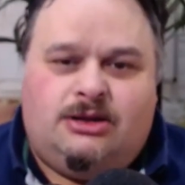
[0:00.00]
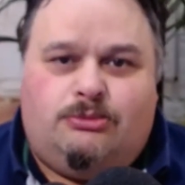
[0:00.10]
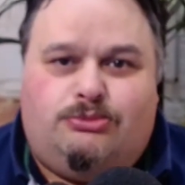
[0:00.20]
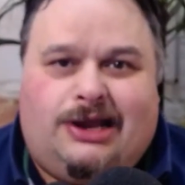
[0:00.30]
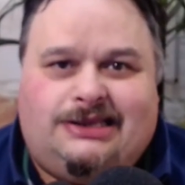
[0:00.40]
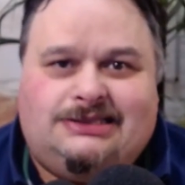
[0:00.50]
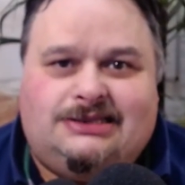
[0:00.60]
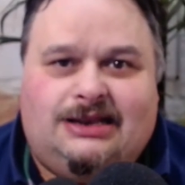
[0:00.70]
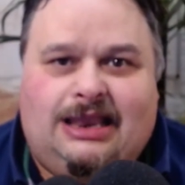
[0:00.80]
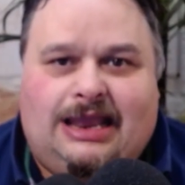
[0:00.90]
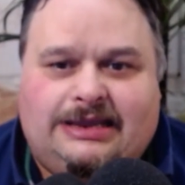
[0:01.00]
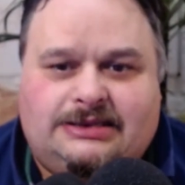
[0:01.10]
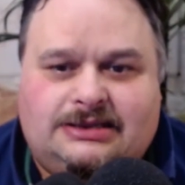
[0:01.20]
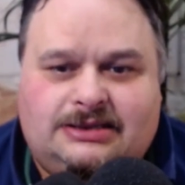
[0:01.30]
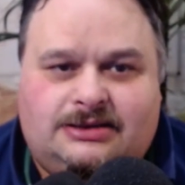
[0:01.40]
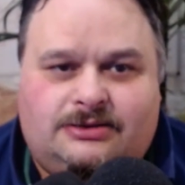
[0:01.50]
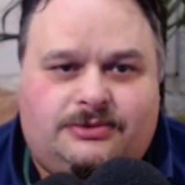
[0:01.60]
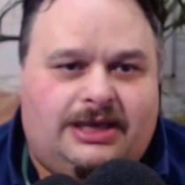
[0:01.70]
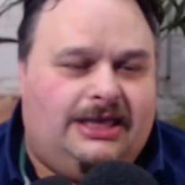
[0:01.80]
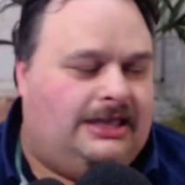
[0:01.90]
bright light.
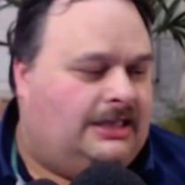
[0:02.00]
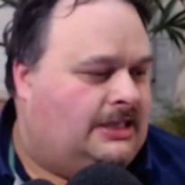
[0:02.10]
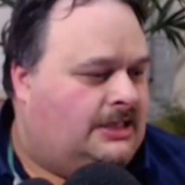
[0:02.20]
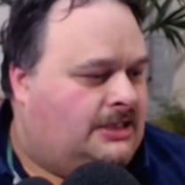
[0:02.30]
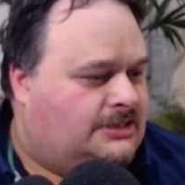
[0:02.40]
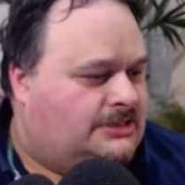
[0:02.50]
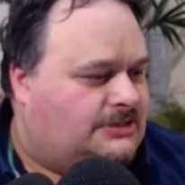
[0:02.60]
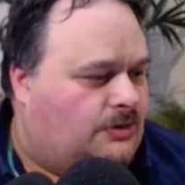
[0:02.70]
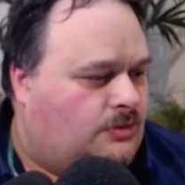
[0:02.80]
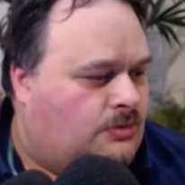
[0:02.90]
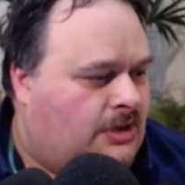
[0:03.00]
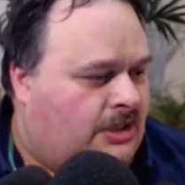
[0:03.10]
Okay, so